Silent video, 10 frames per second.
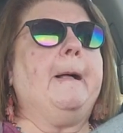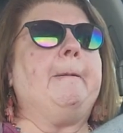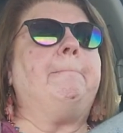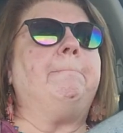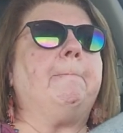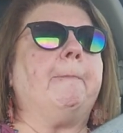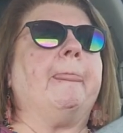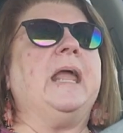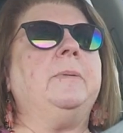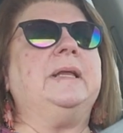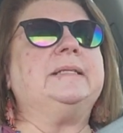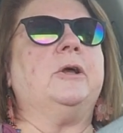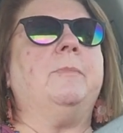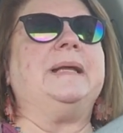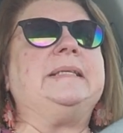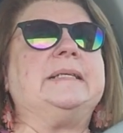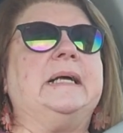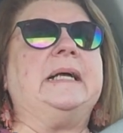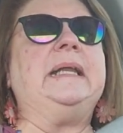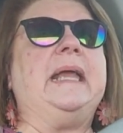Um, anyway, so my
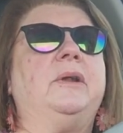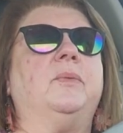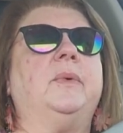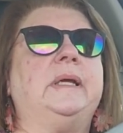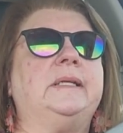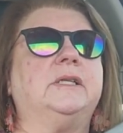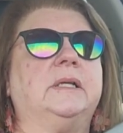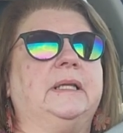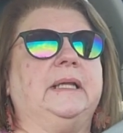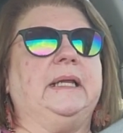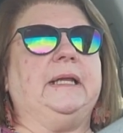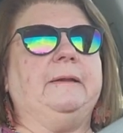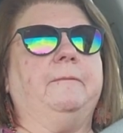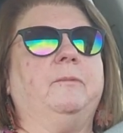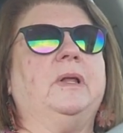son had originally,